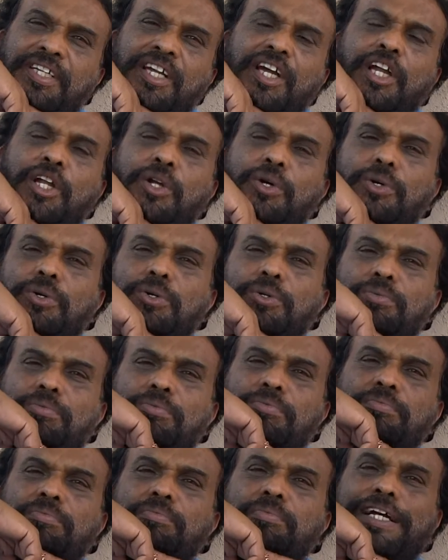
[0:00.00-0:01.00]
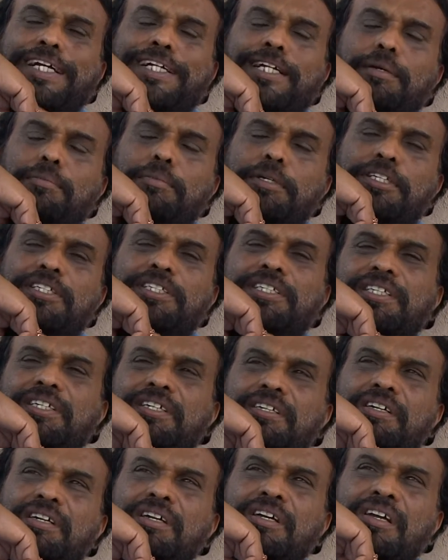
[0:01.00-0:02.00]
Hello, my name is
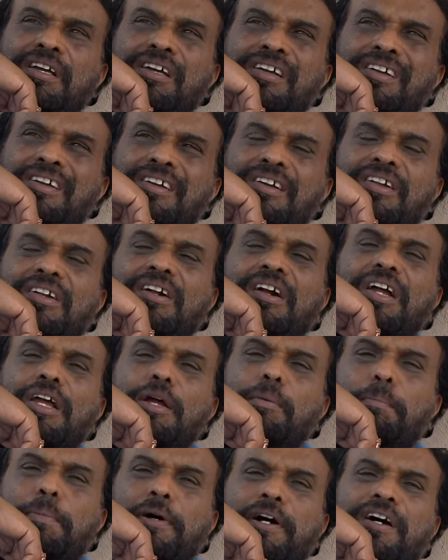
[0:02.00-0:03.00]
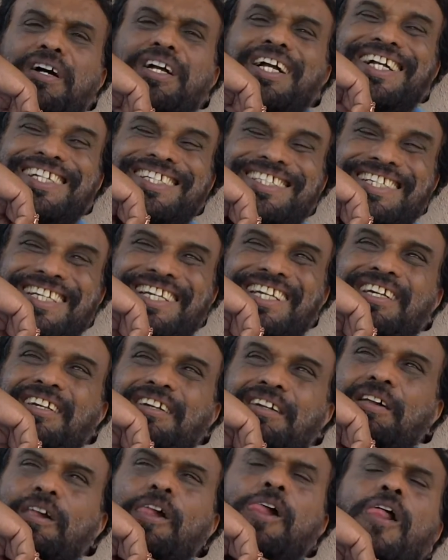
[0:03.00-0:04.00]
Rayappa.
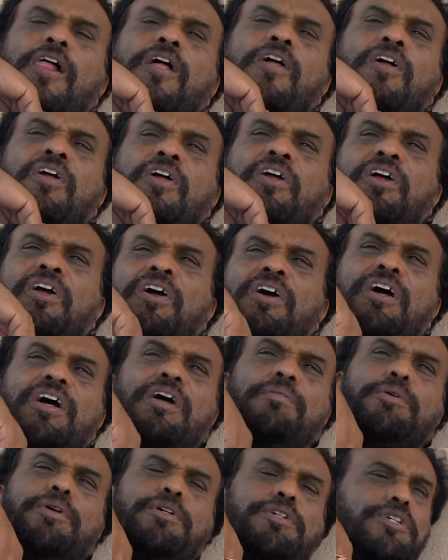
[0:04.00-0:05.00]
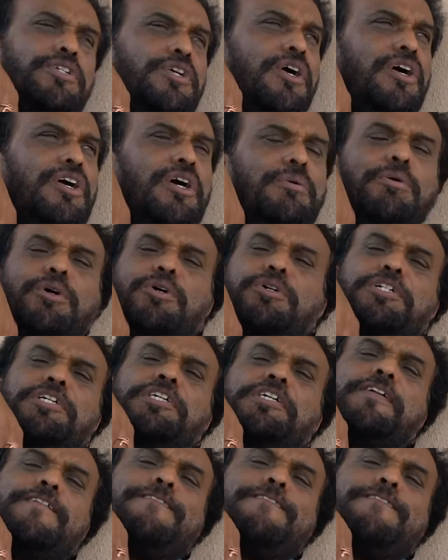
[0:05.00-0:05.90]
I'm going to talk about